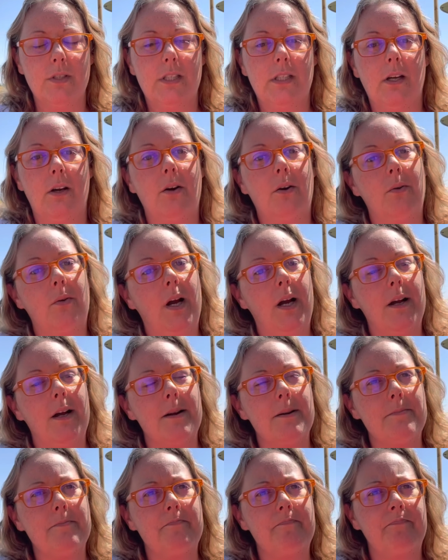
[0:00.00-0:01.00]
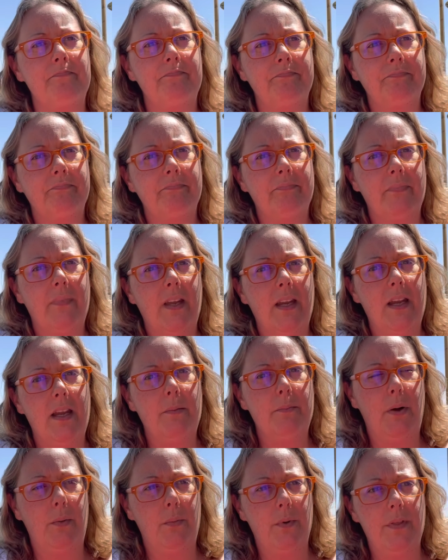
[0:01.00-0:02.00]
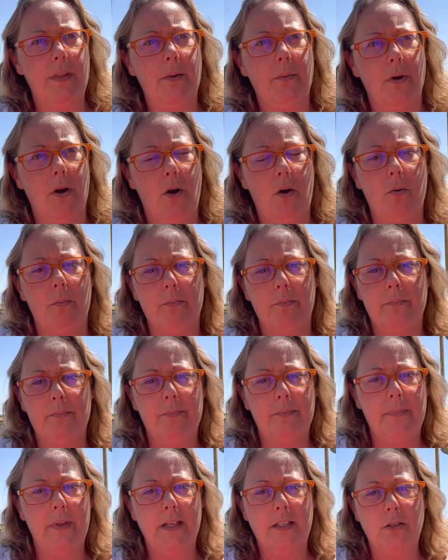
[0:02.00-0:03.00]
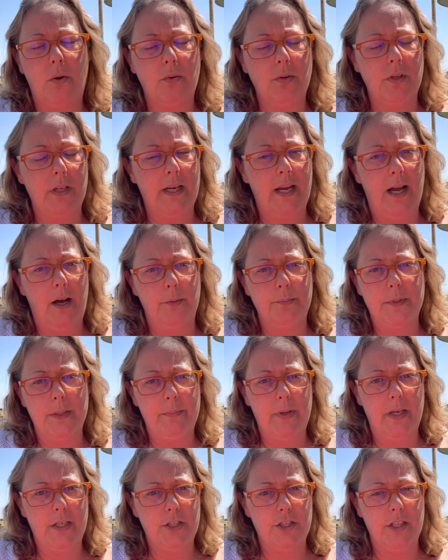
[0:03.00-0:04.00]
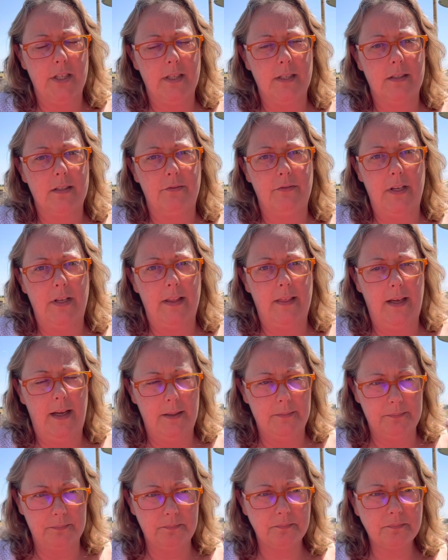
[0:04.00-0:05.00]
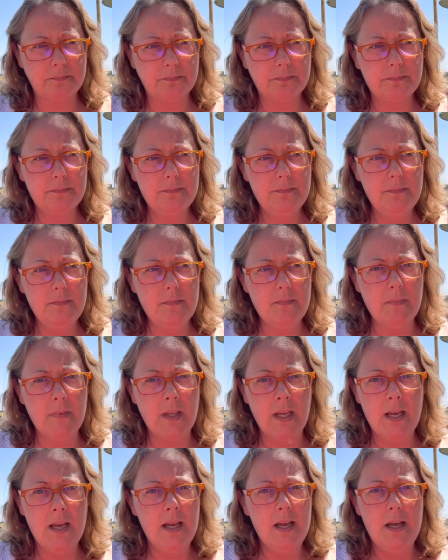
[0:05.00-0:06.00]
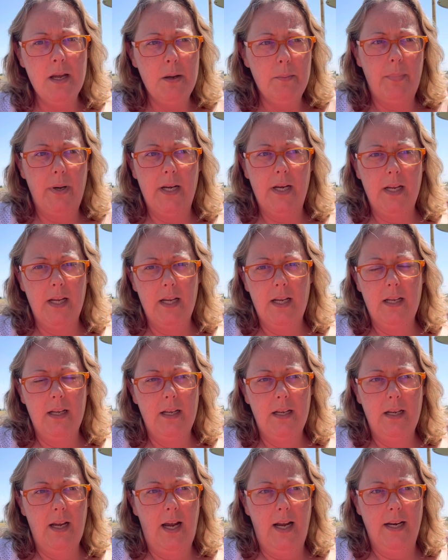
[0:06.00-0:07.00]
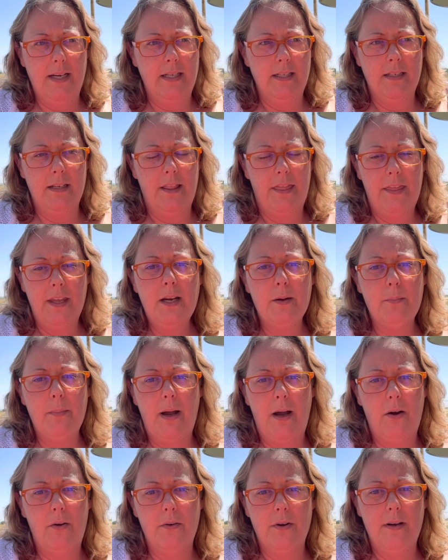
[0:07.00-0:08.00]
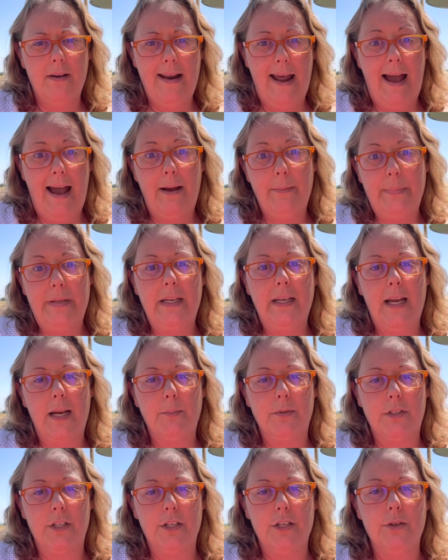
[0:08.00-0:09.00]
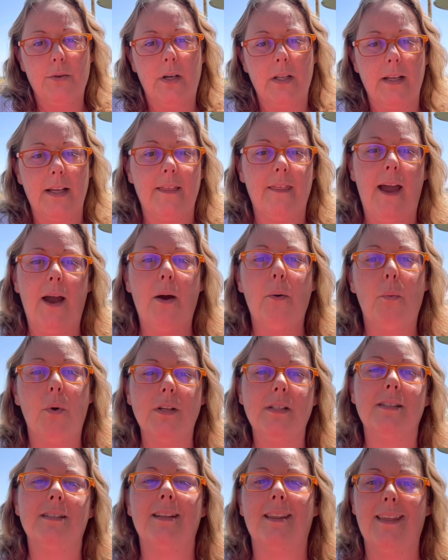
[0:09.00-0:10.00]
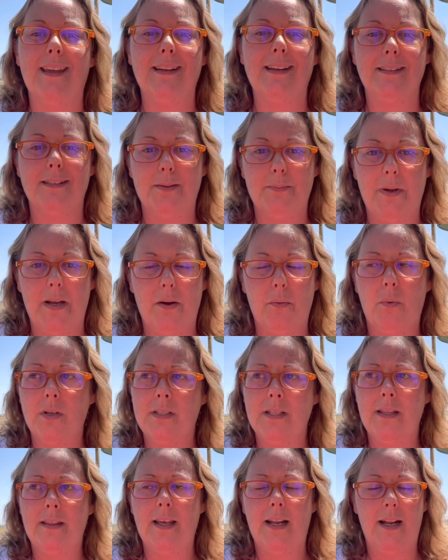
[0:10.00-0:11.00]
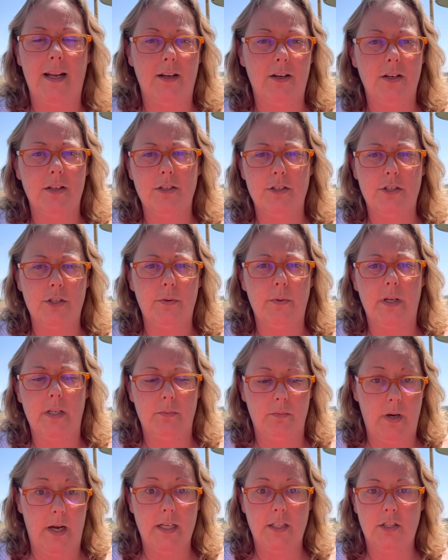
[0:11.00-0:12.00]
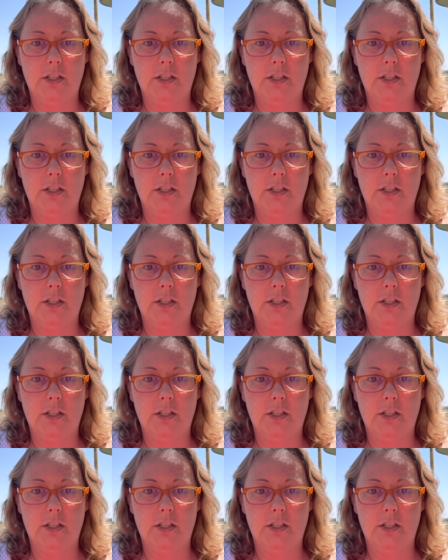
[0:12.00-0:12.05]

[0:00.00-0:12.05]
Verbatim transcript: So, um, it, but when they were home, they totally helped and pitched in and stuff like that but it, I didn't think about not being able to do it. Like that wasn't a thing to me. It wasn't that I couldn't do it, right?